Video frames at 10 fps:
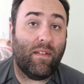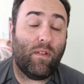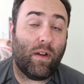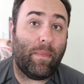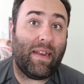
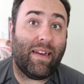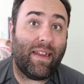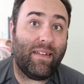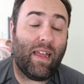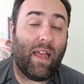starting to be
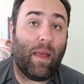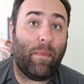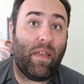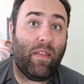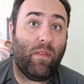nighttime
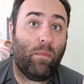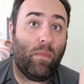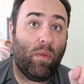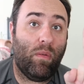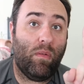and the
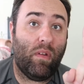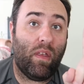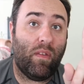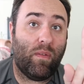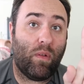moon is